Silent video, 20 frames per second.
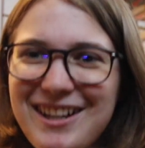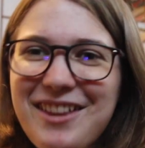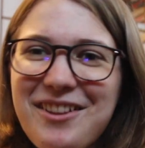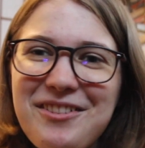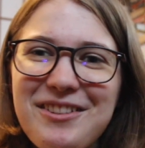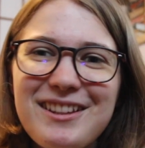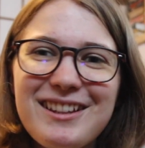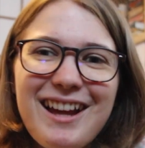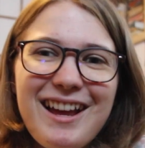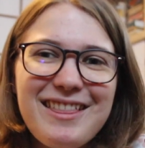
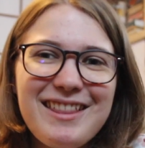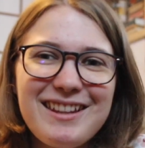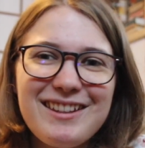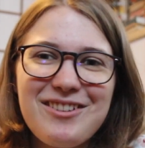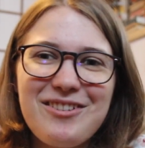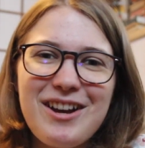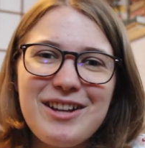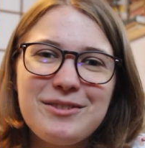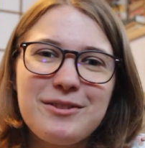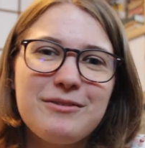Another thing that I
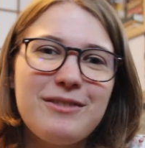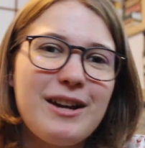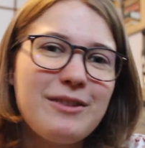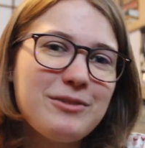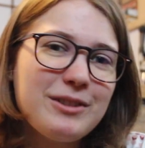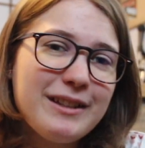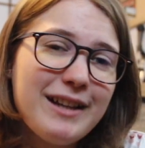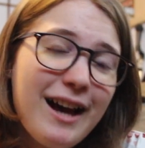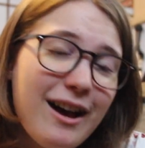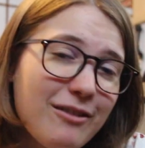think you guys will
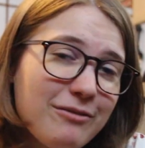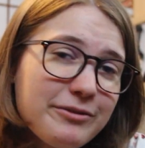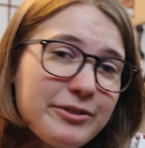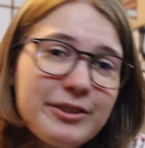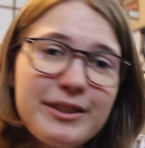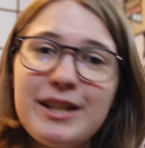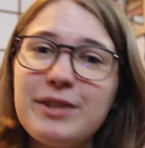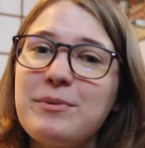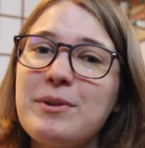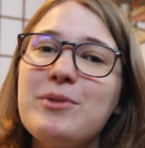find really
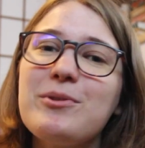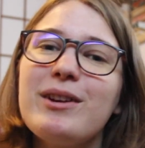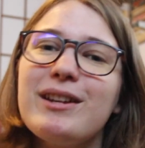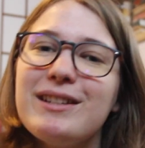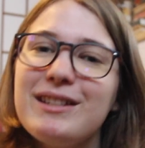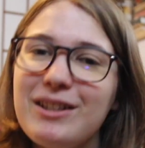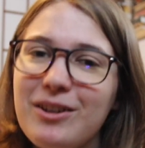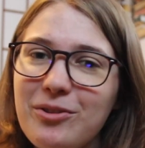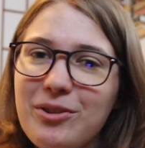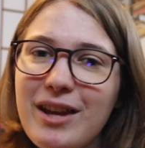helpful is when you
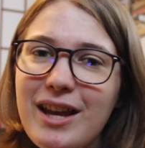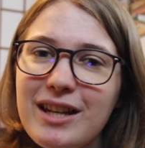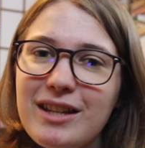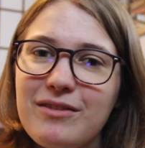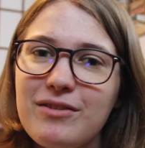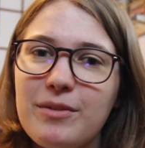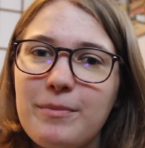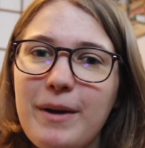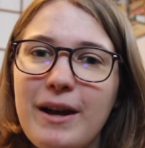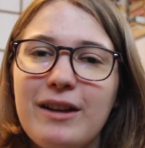get near the
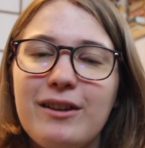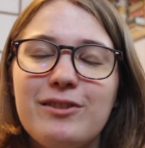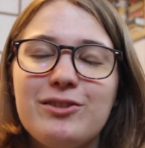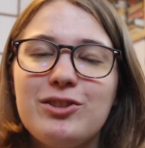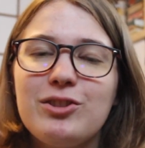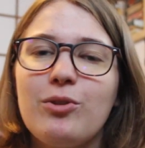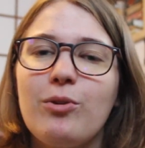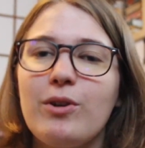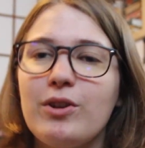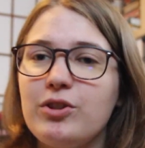end of the
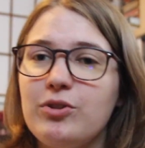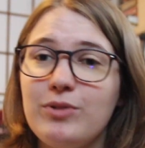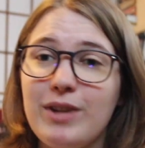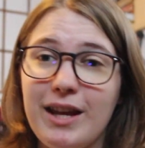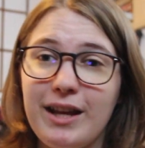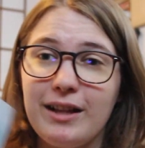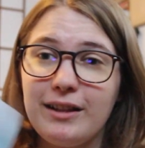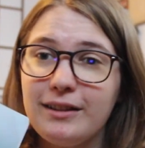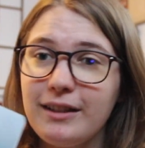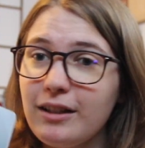biology course, you
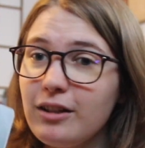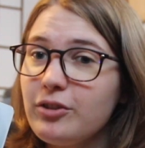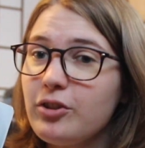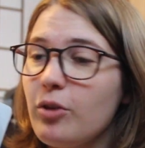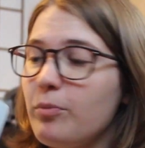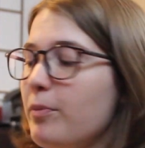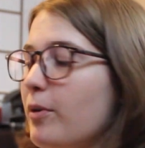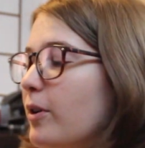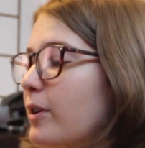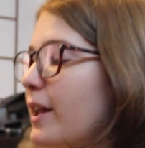take a little
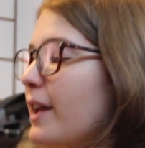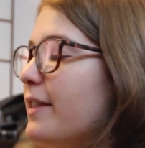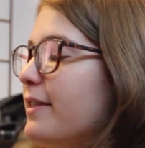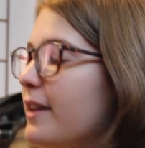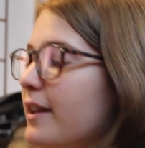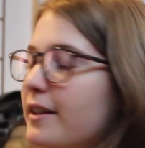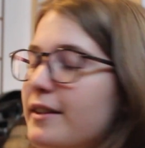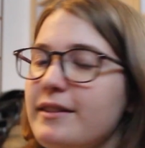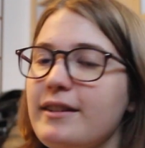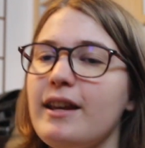notebook like
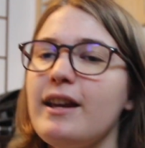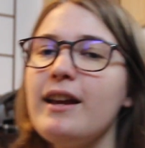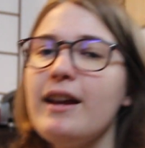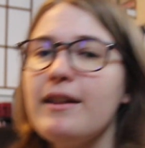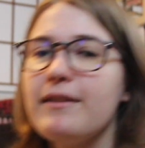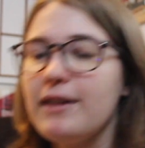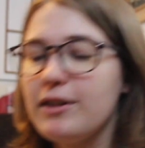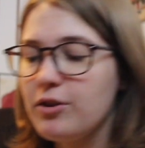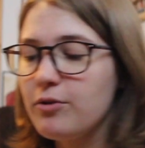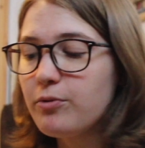this,
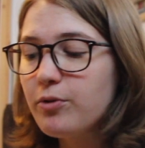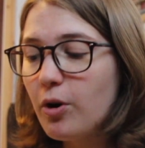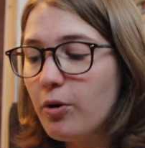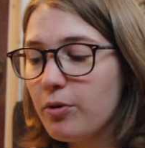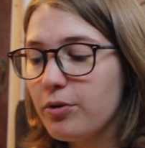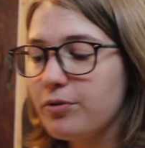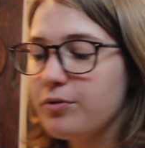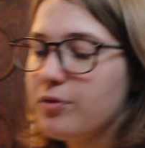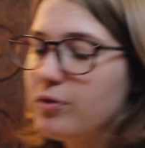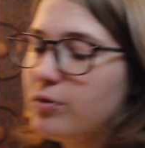then you
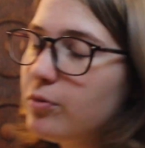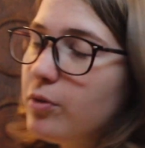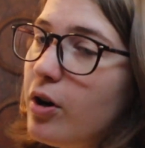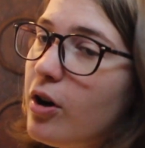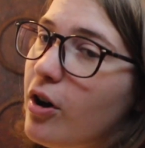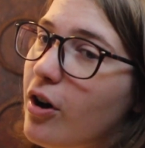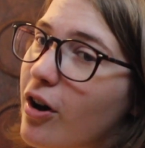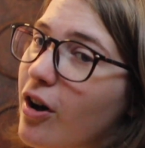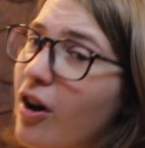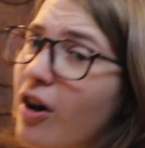go through
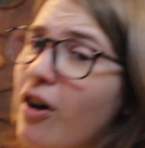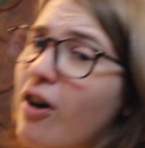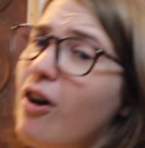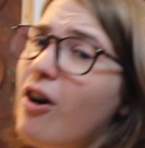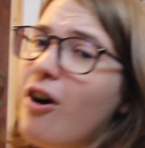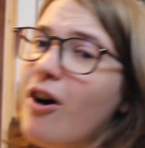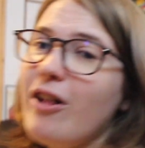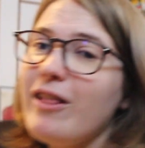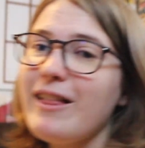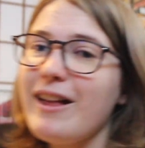
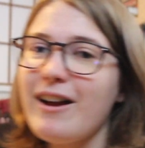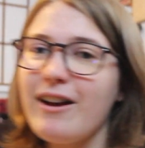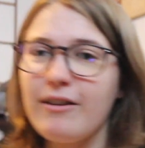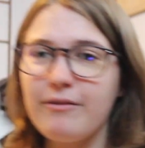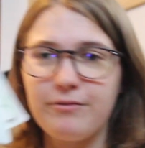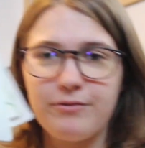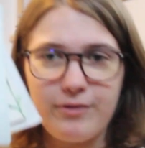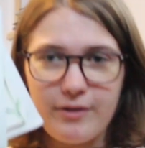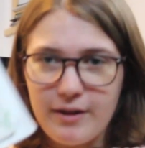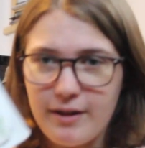all
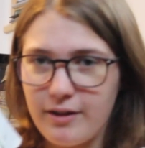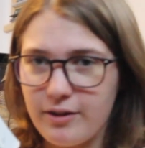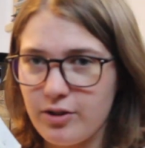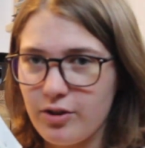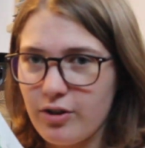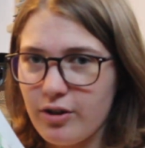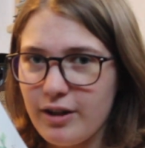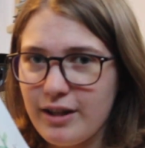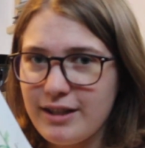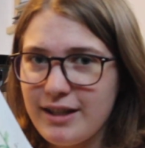of
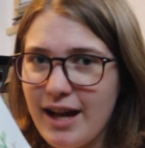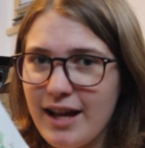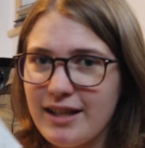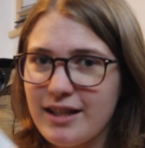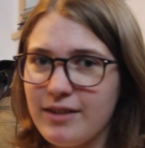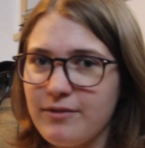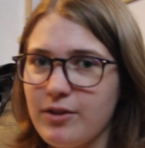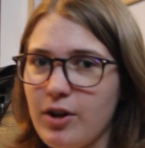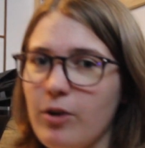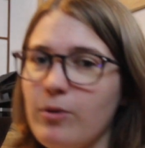your
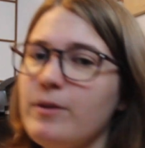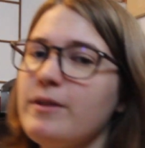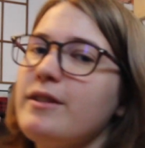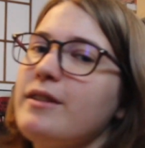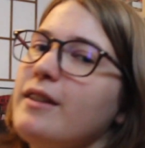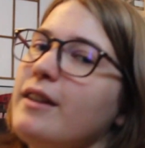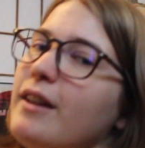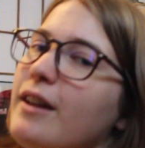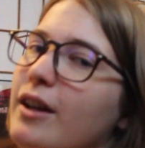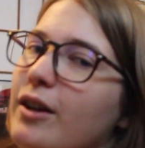intensive
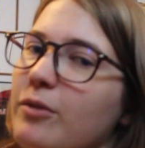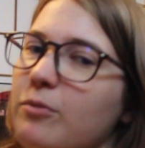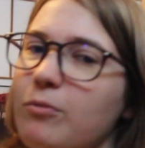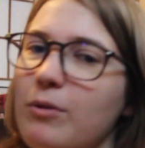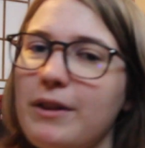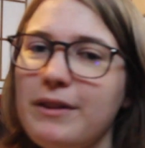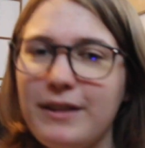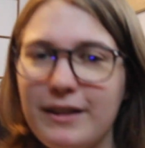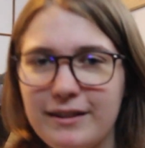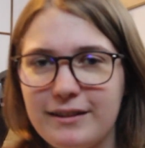notes
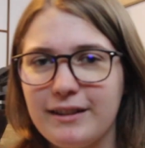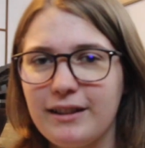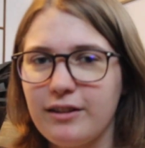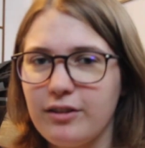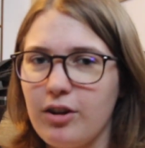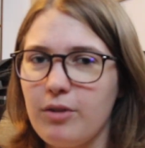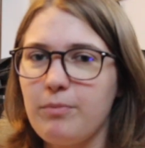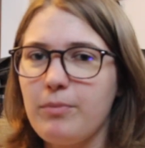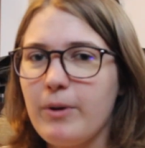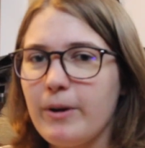with this
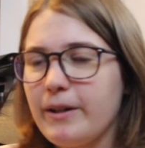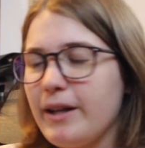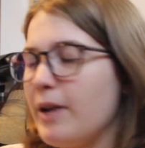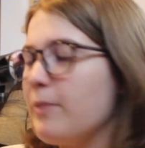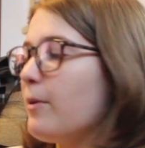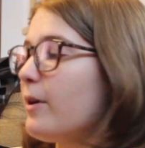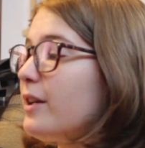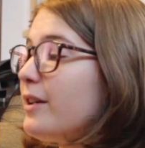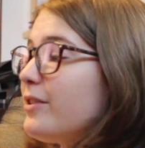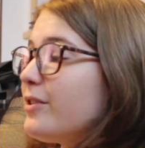little notebook.
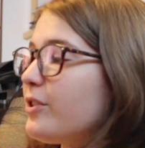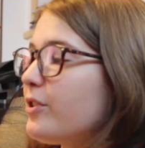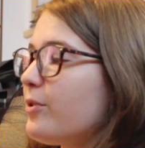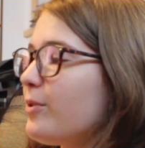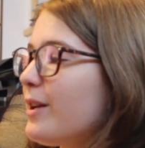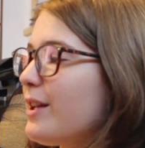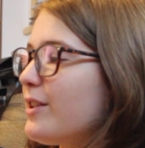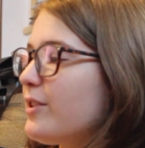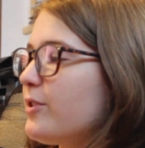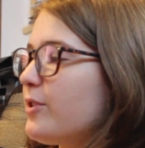And what you
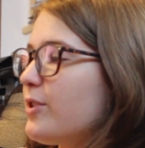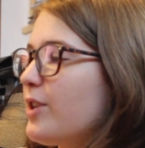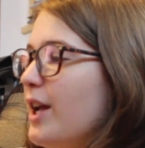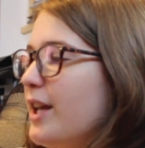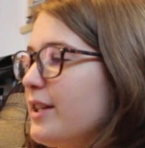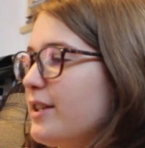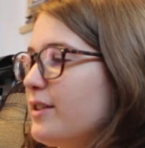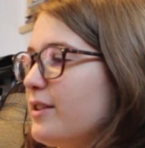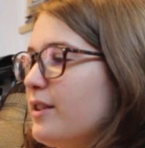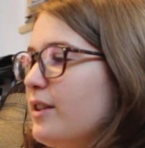do is you
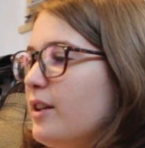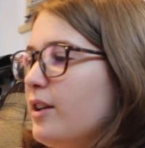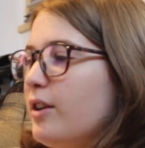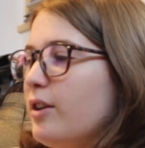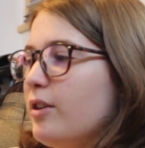just